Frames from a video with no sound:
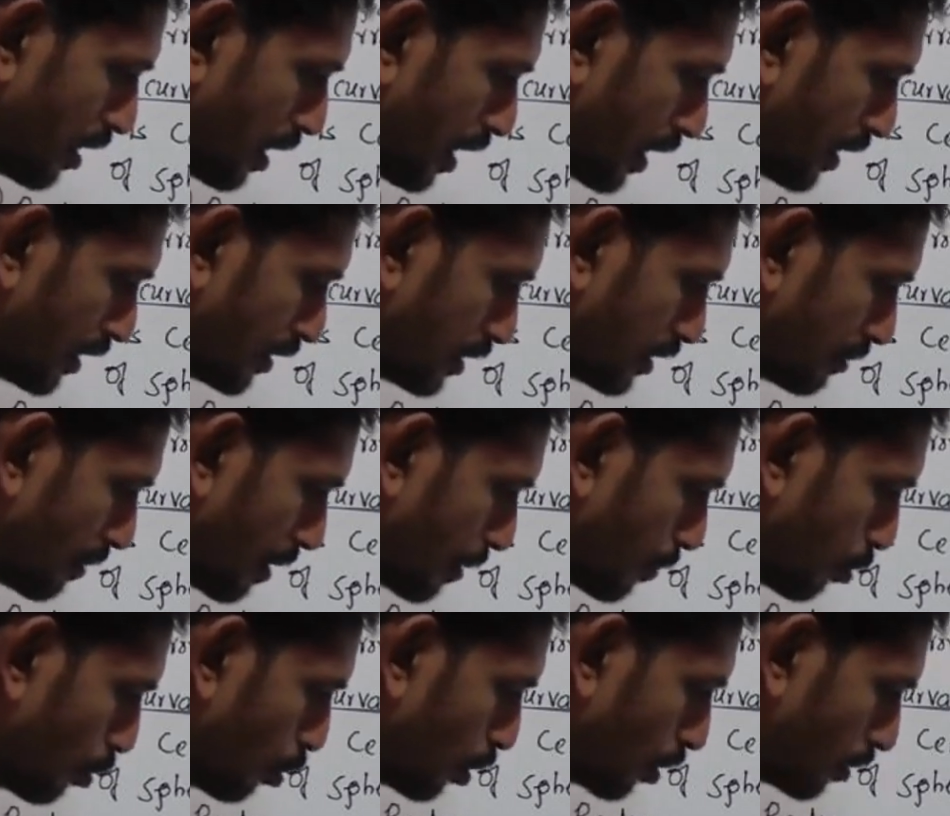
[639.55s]
and this is my
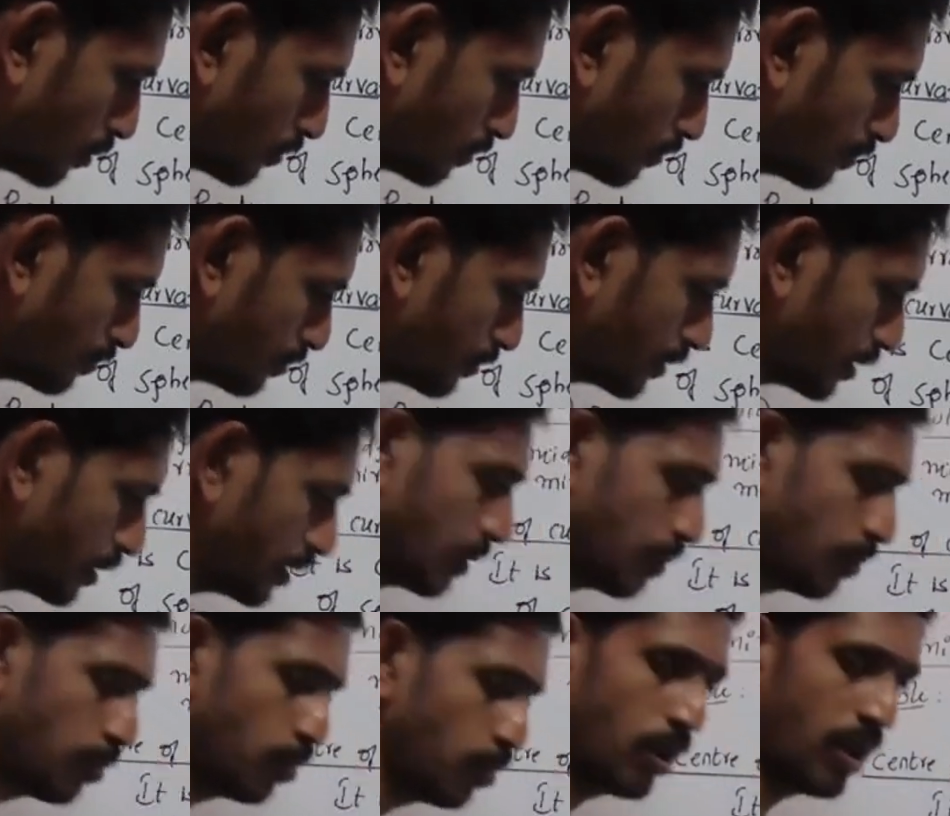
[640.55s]
pole. This is
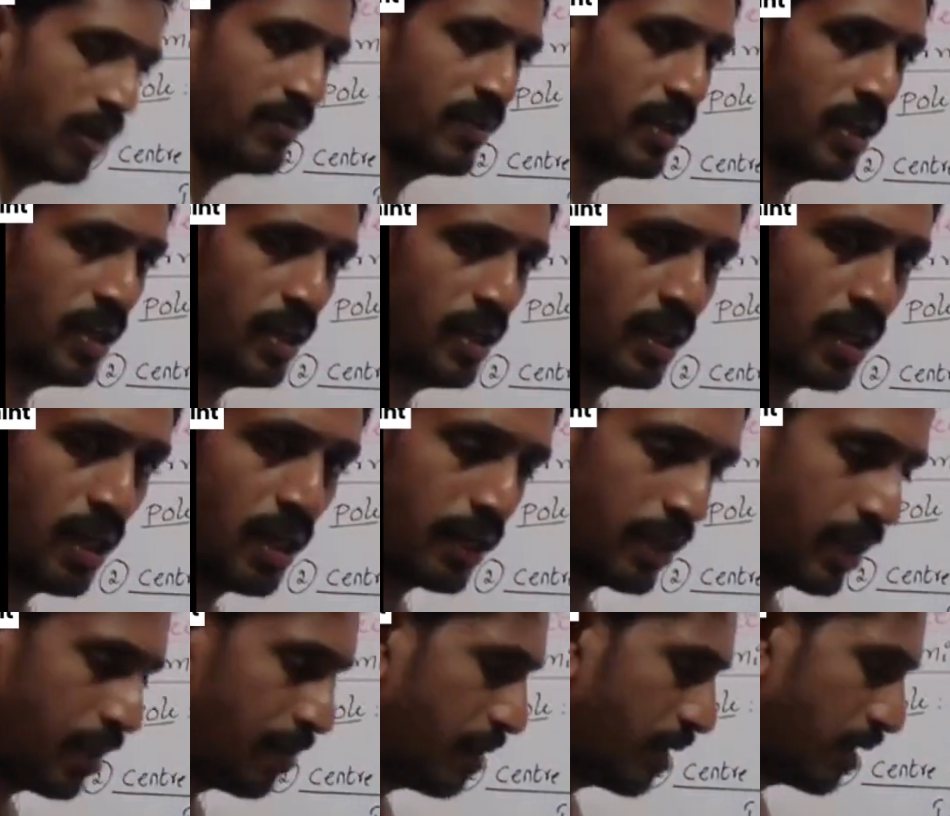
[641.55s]
the pole of the
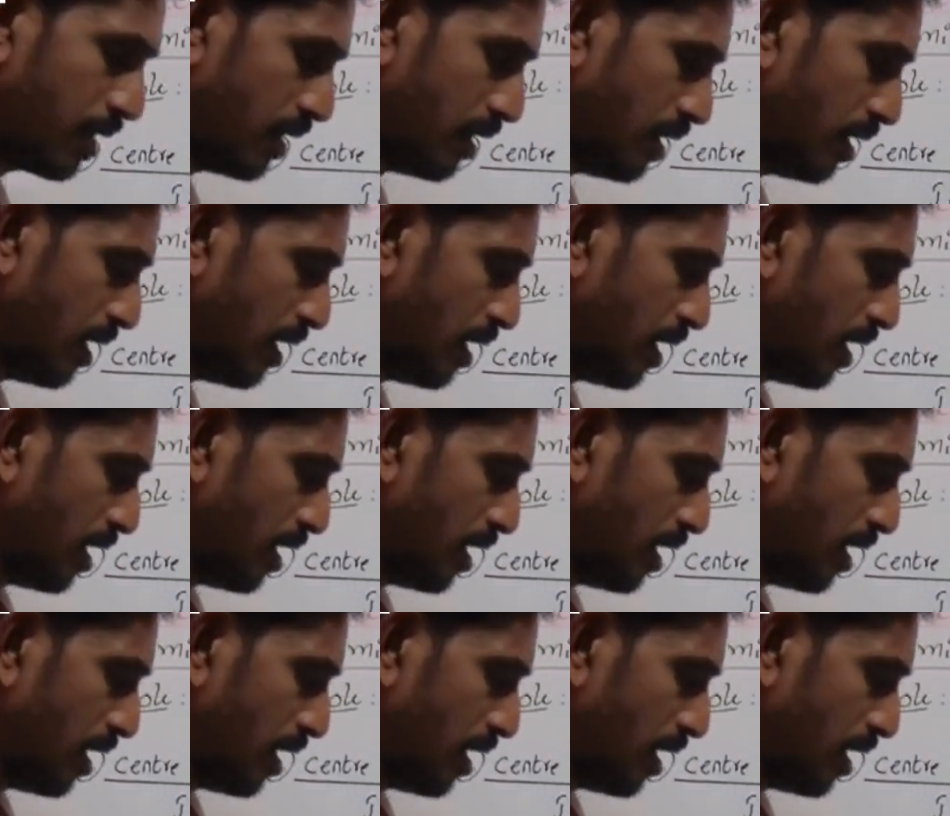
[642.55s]
concave mirror.